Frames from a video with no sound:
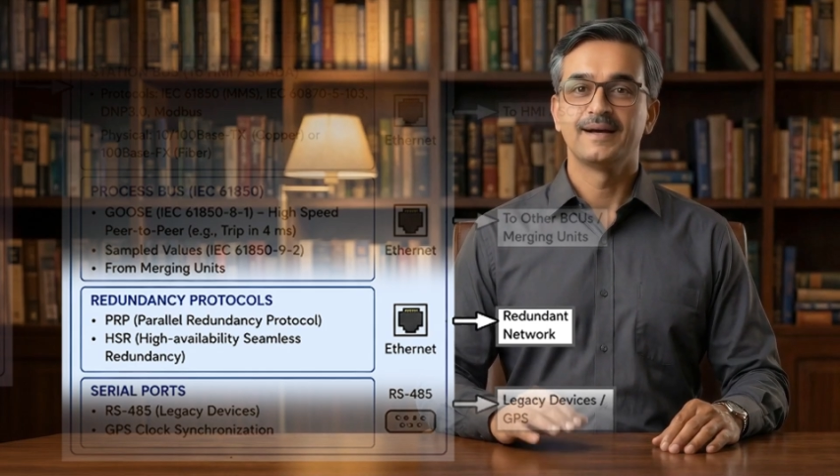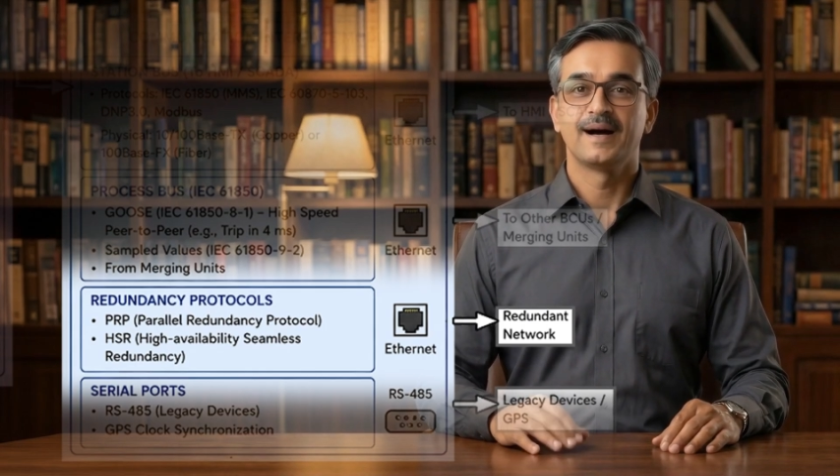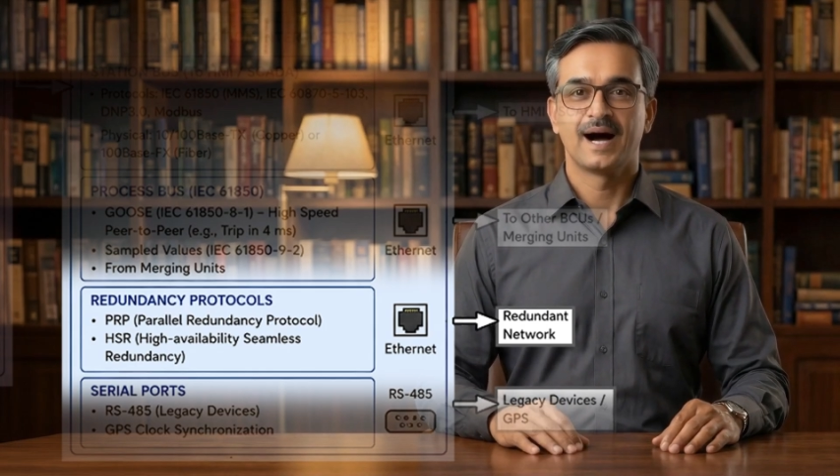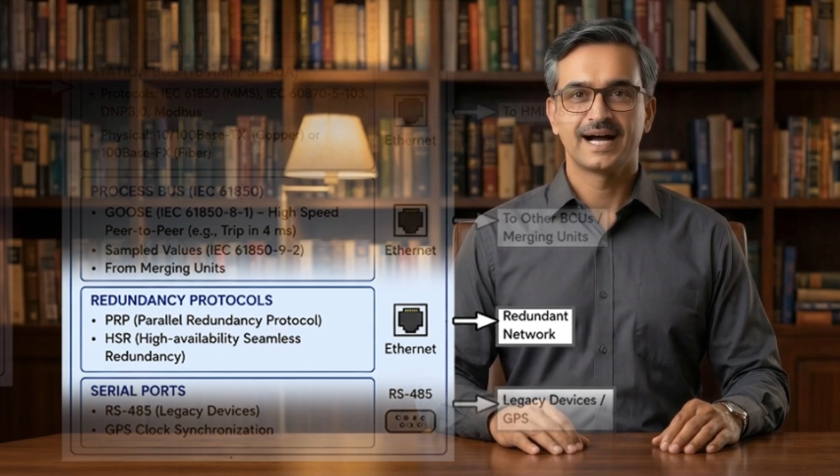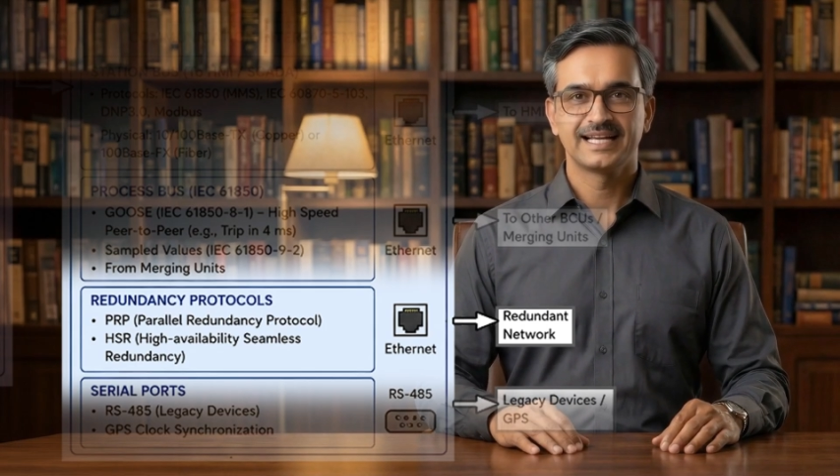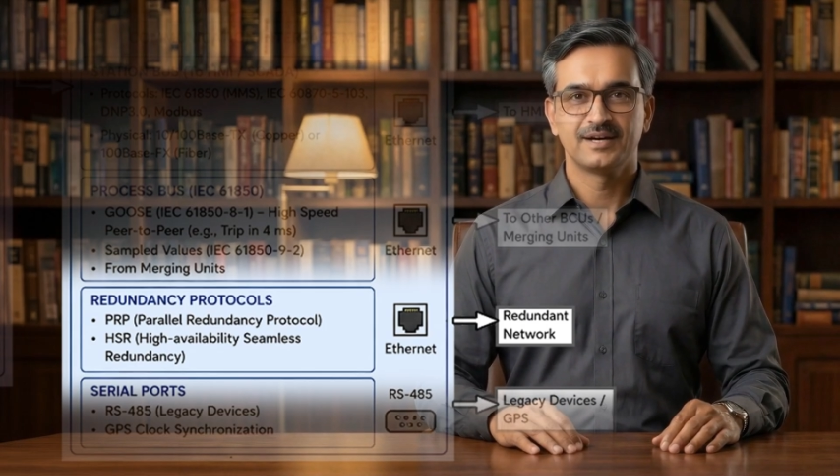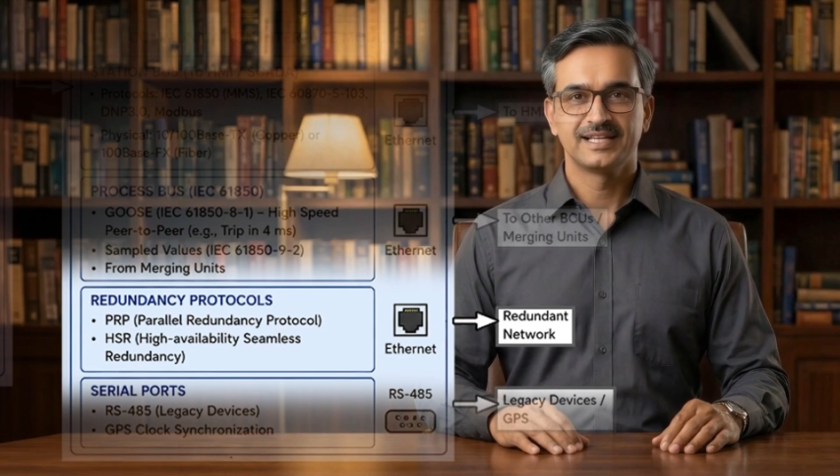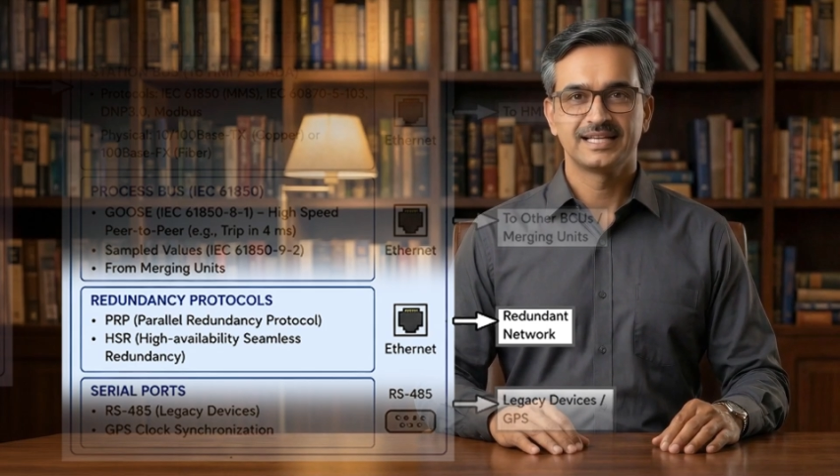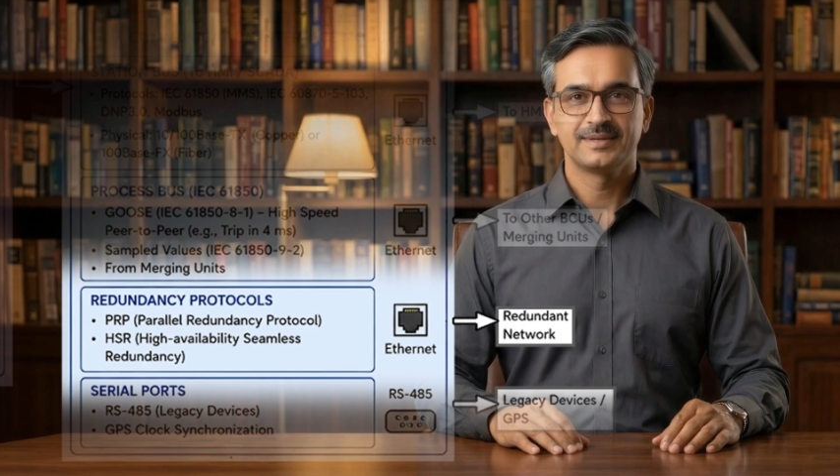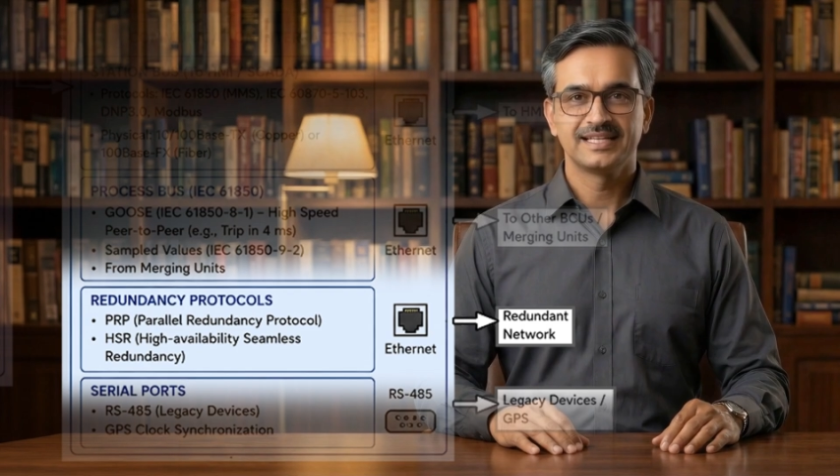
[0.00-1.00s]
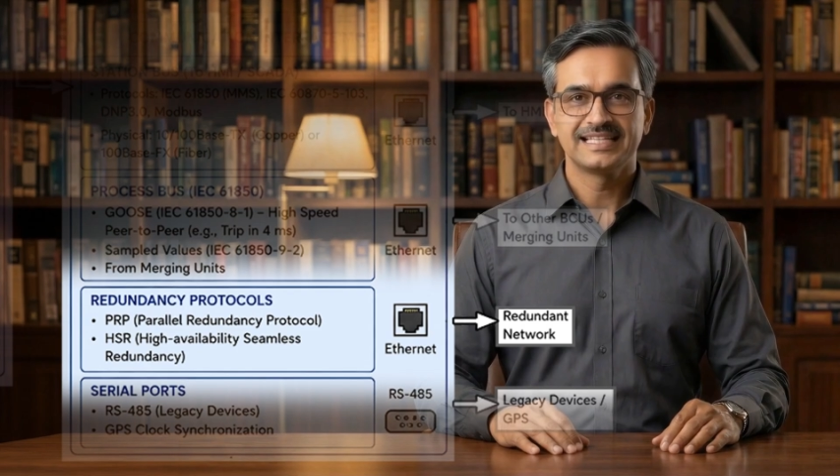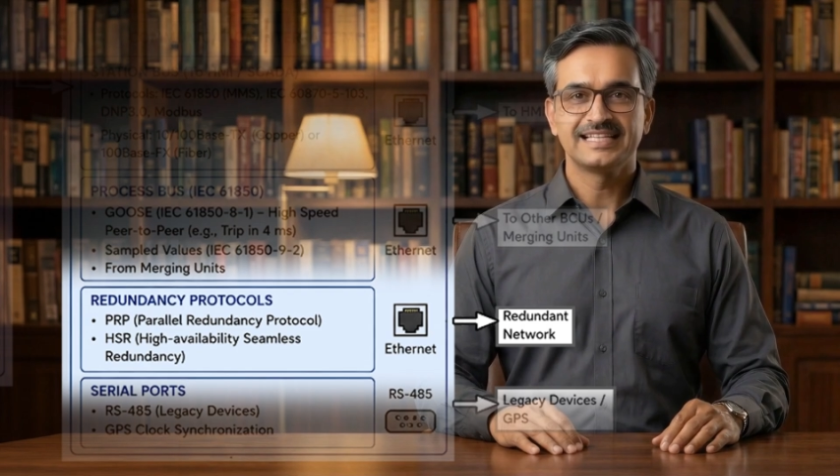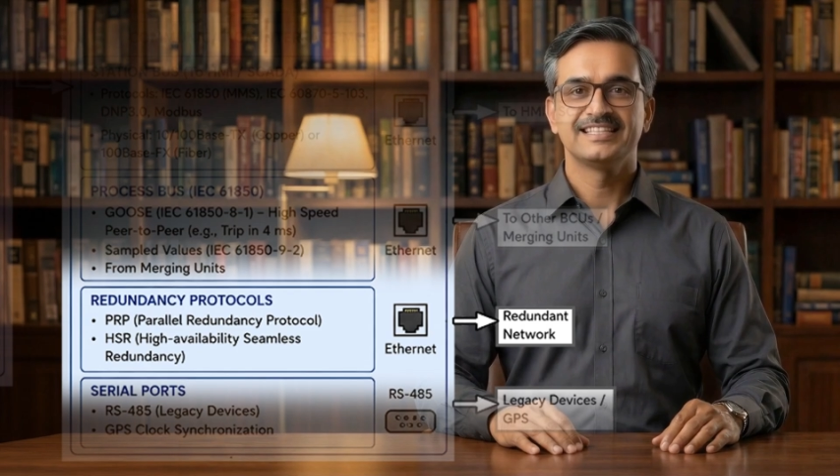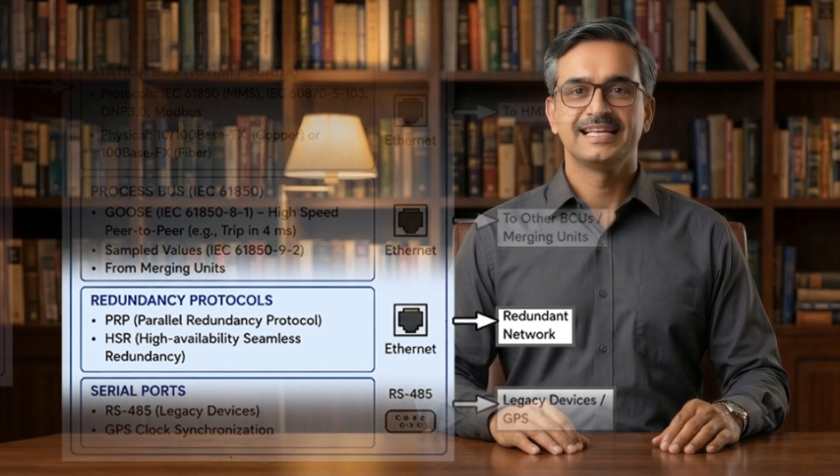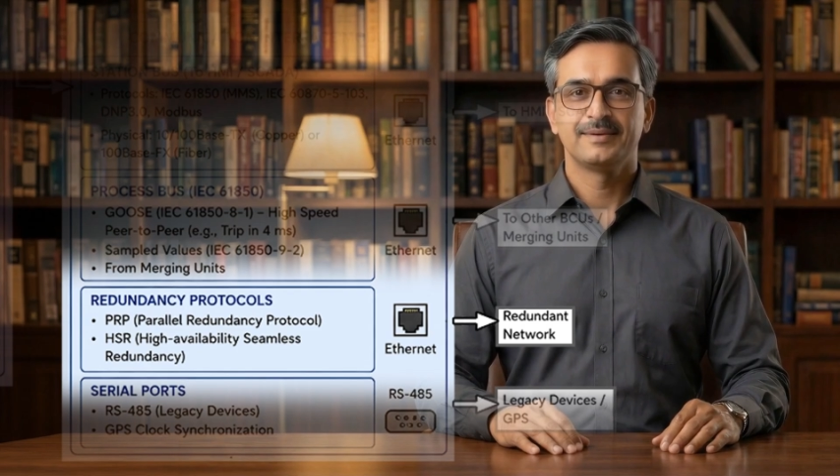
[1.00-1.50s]
High Availability
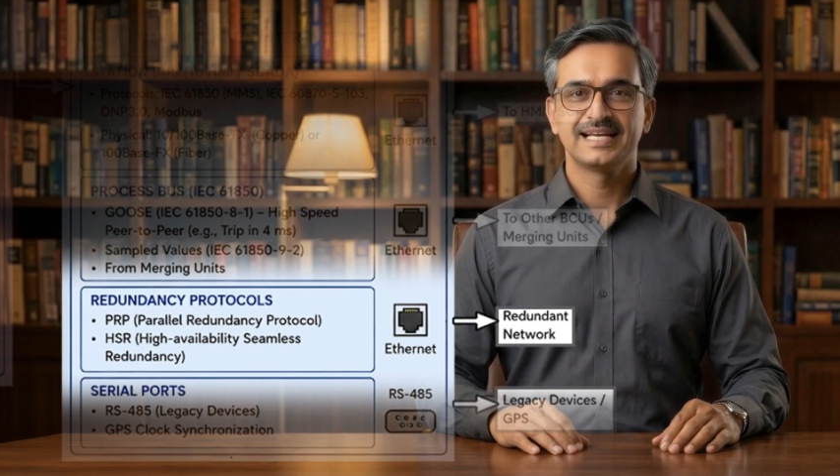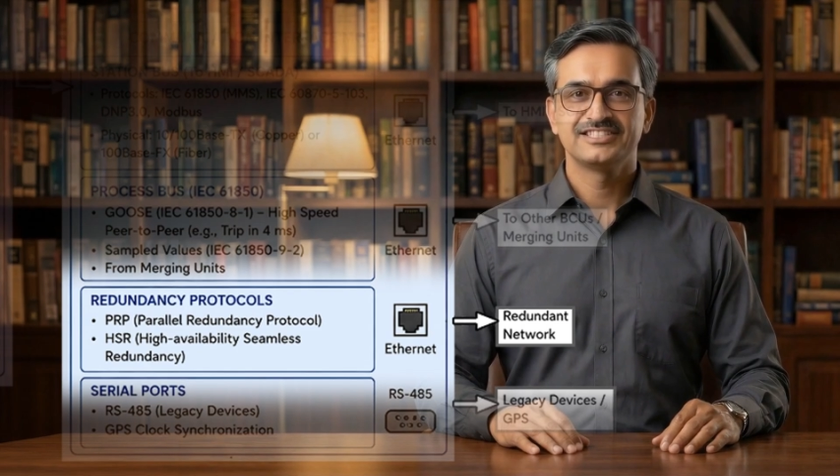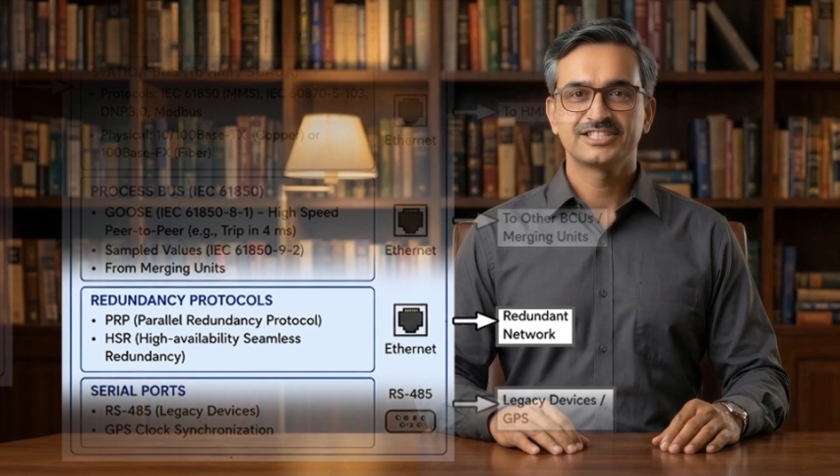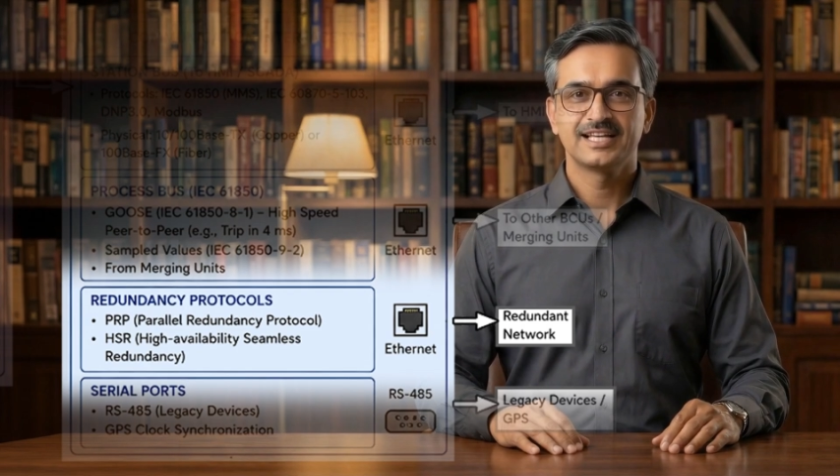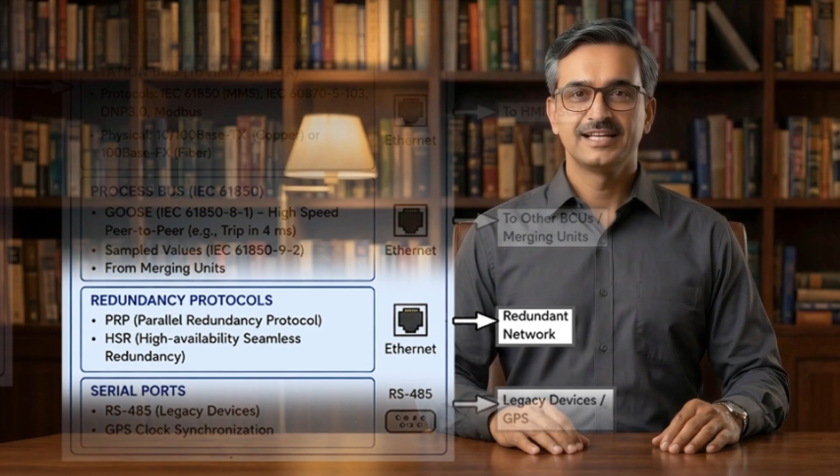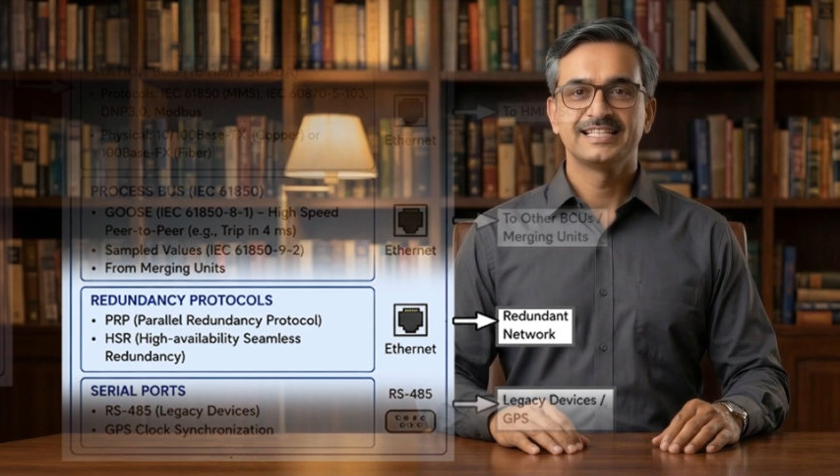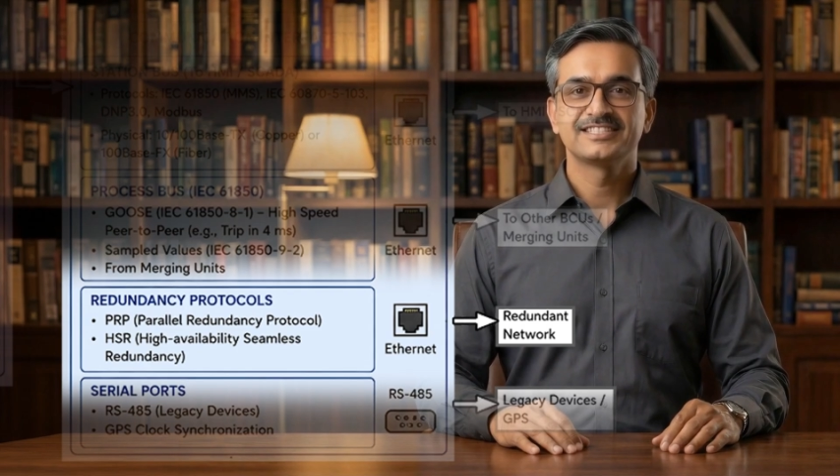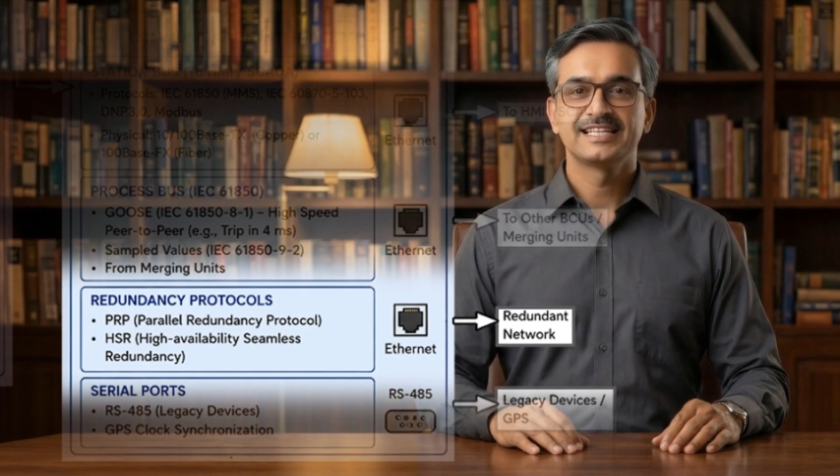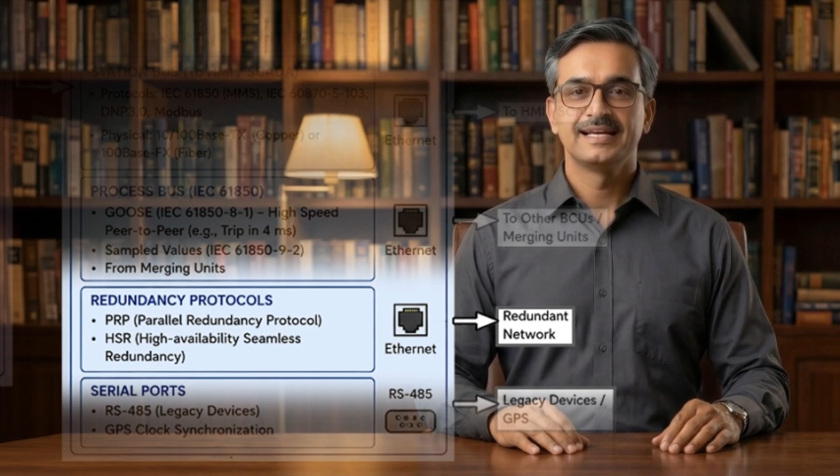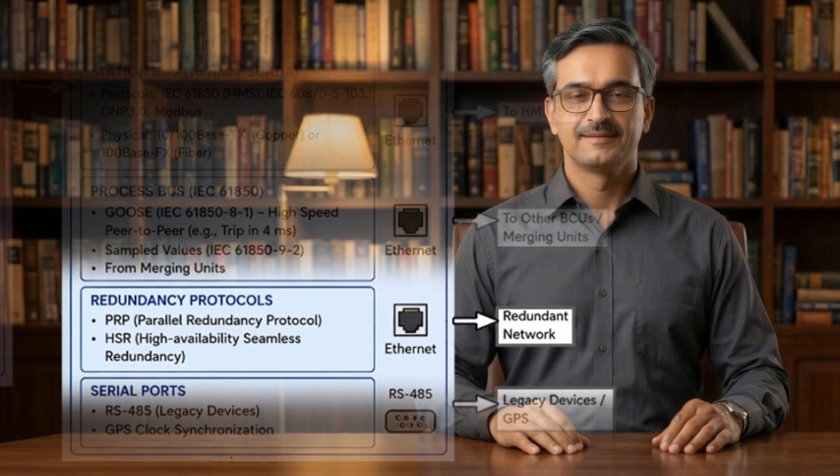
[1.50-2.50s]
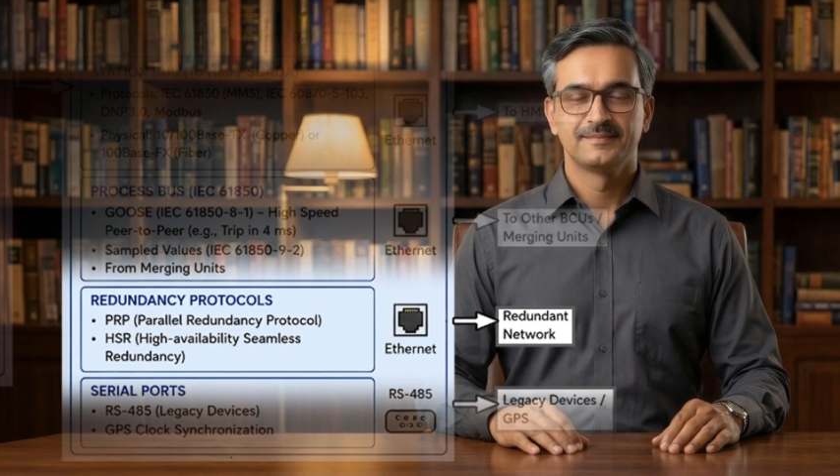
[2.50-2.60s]
Seamless Redundancy.